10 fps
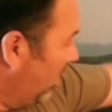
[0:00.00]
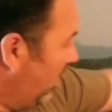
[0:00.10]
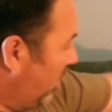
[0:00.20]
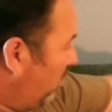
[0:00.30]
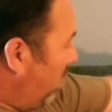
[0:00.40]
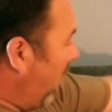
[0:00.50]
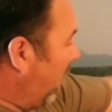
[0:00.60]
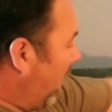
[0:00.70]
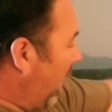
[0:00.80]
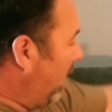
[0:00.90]
This
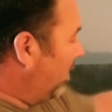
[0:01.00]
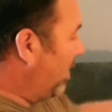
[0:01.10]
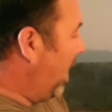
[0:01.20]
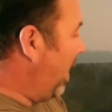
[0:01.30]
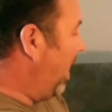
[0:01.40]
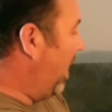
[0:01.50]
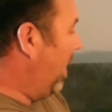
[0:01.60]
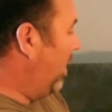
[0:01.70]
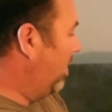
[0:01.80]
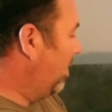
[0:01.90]
pack has
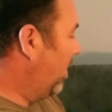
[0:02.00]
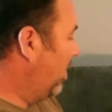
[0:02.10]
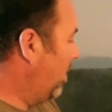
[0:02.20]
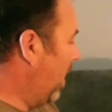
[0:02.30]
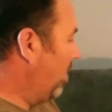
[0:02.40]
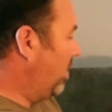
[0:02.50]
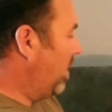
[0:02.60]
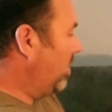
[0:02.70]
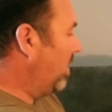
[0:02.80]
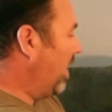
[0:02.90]
a, now it
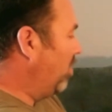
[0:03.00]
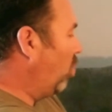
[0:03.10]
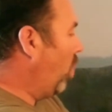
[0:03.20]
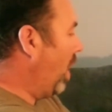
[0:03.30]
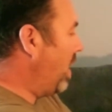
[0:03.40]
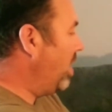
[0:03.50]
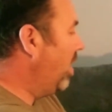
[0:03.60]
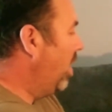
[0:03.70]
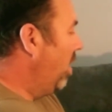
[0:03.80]
doesn't give a weight,